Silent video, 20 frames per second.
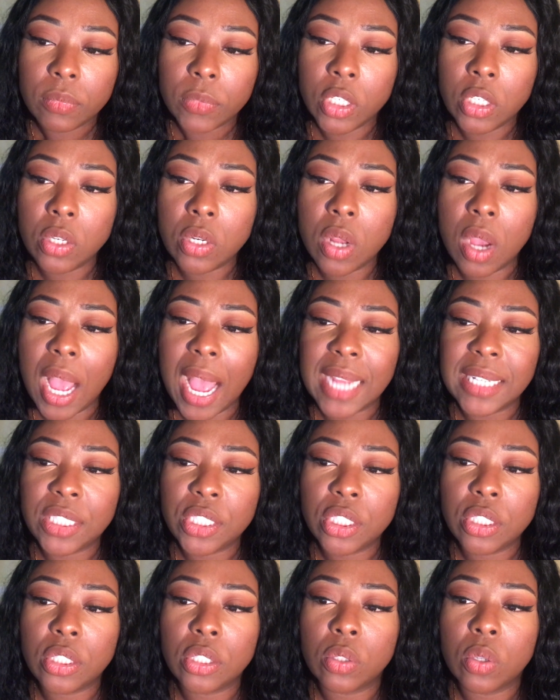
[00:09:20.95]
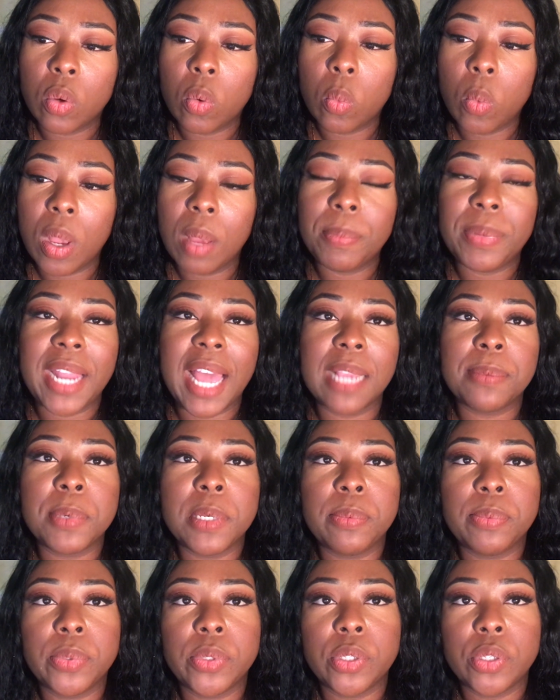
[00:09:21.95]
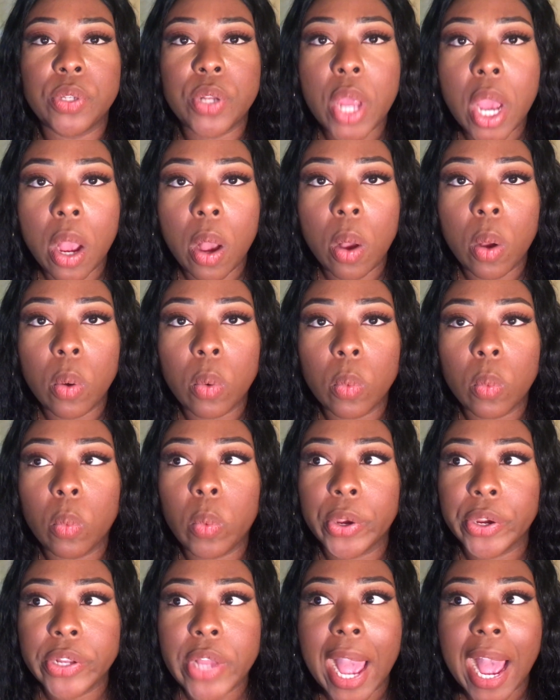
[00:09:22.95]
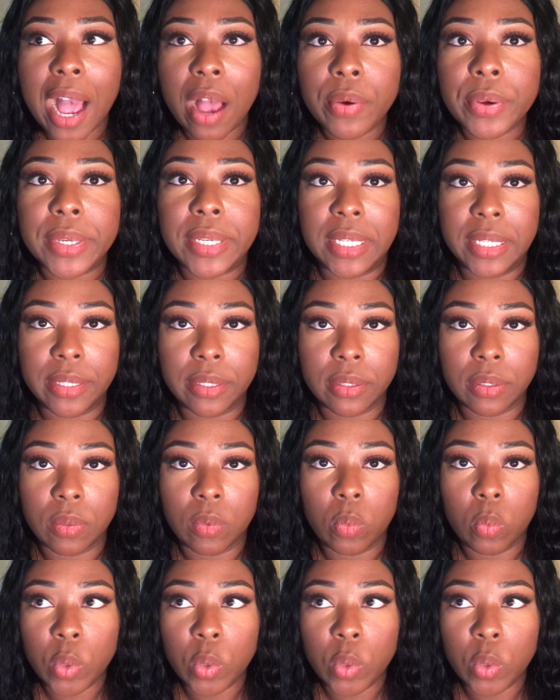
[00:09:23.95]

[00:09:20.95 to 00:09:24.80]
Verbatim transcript: you know, I just want black people to know we're out here.